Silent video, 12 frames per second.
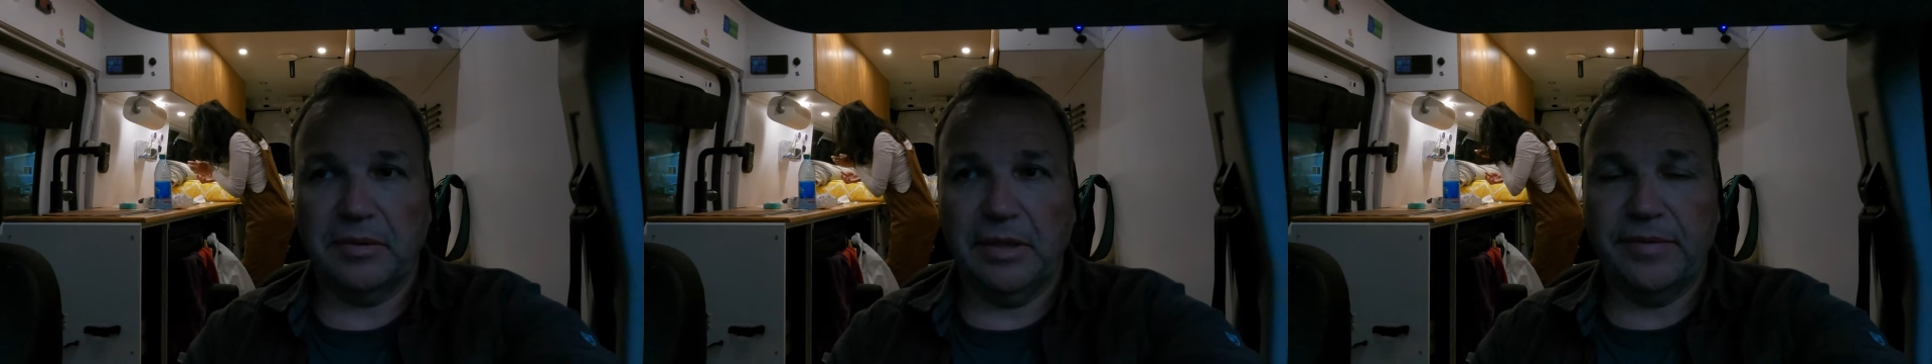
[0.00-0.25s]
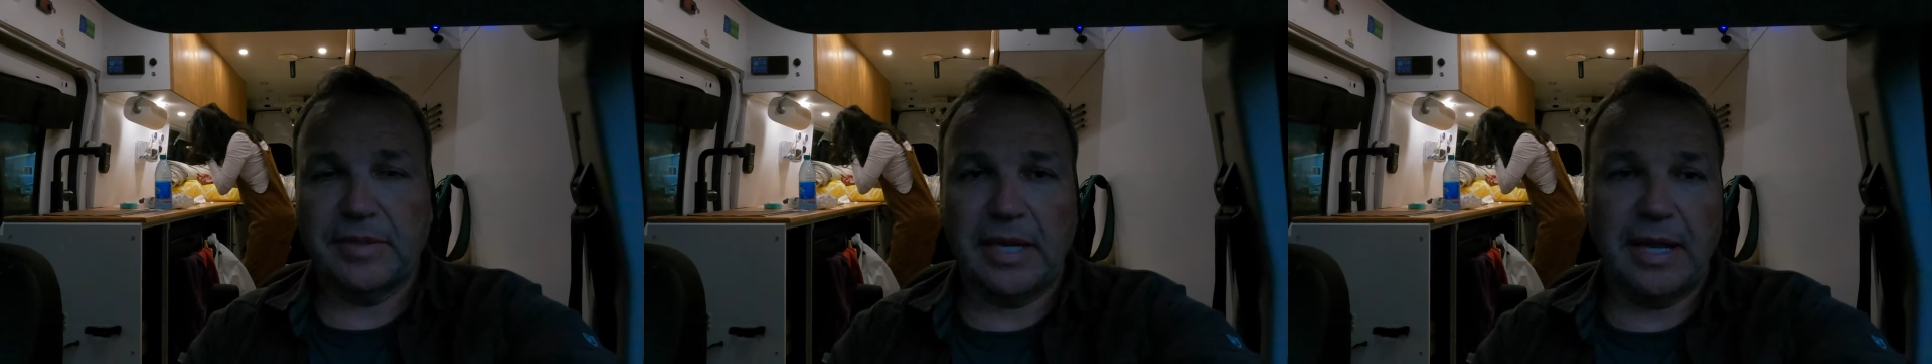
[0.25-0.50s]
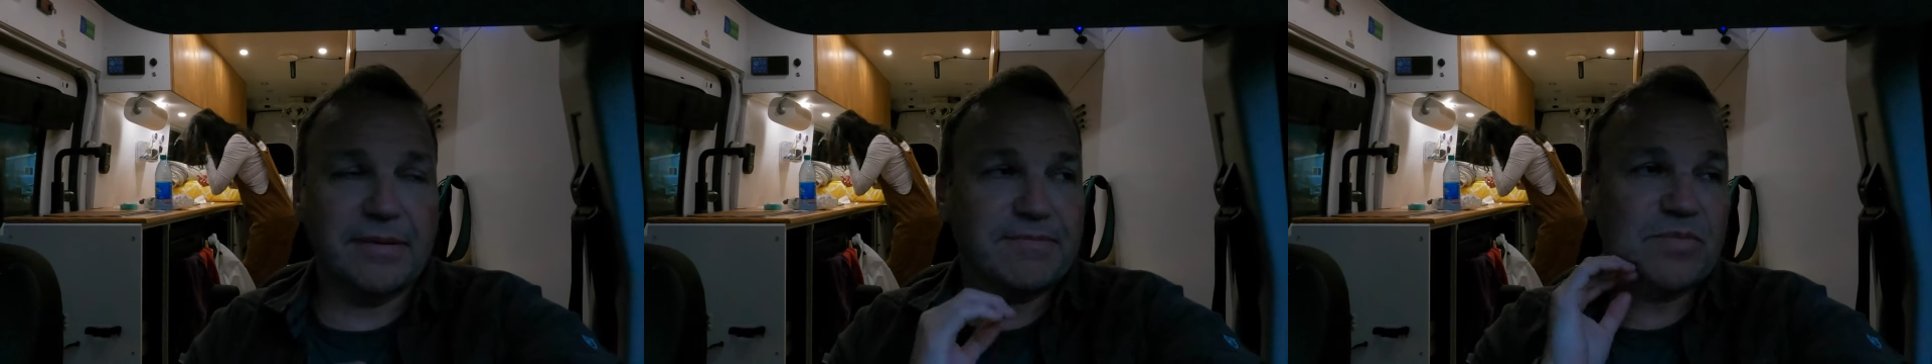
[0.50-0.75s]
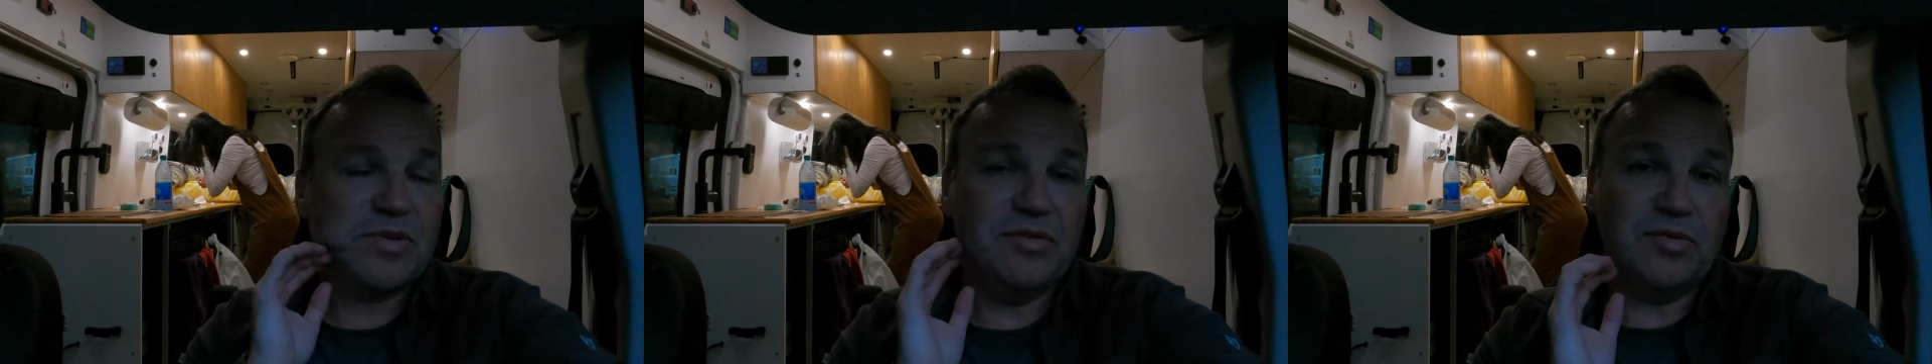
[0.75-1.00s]
where he was at.
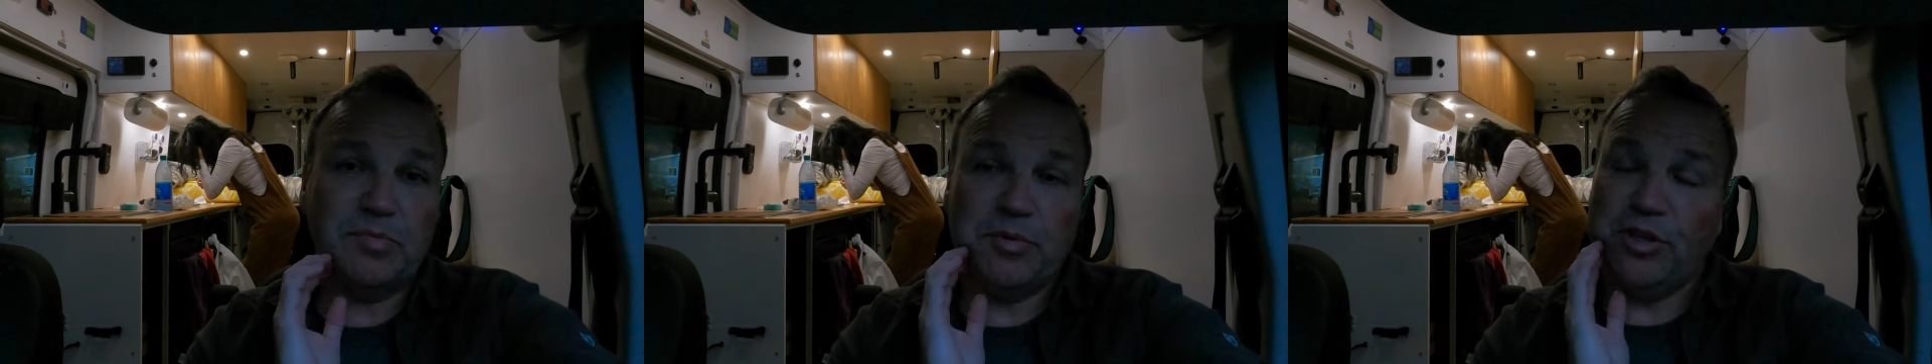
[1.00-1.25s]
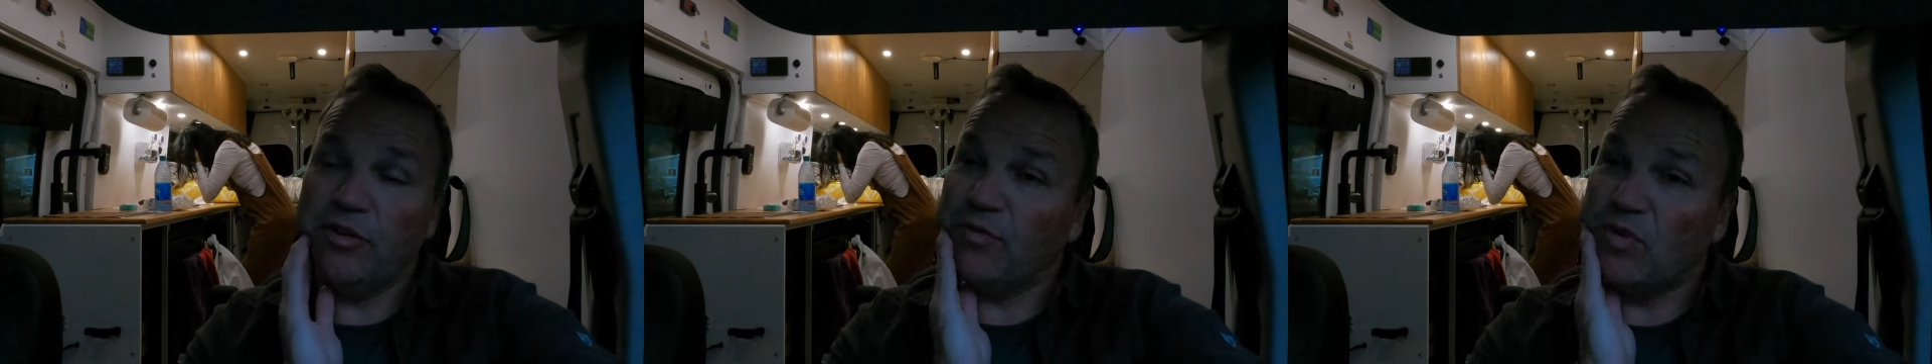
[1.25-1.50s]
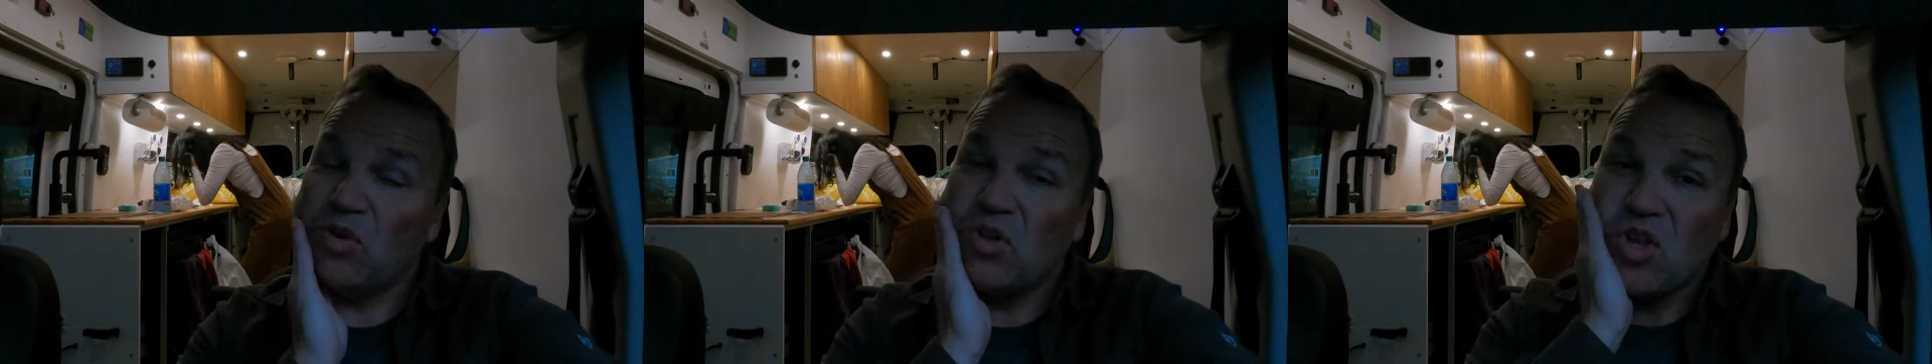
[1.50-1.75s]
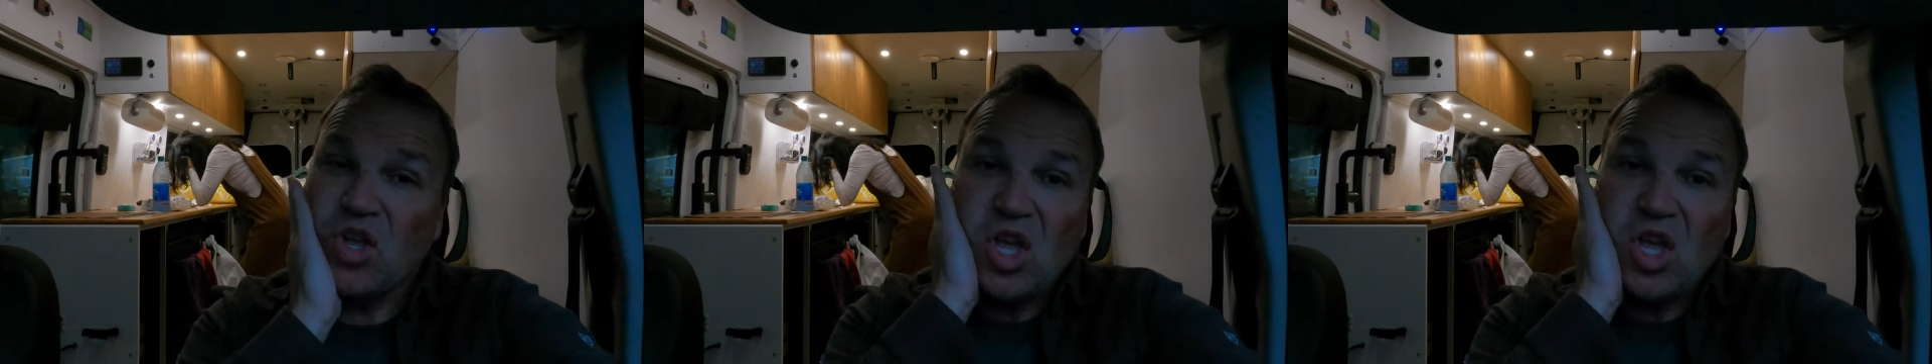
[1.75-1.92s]
It was beautiful.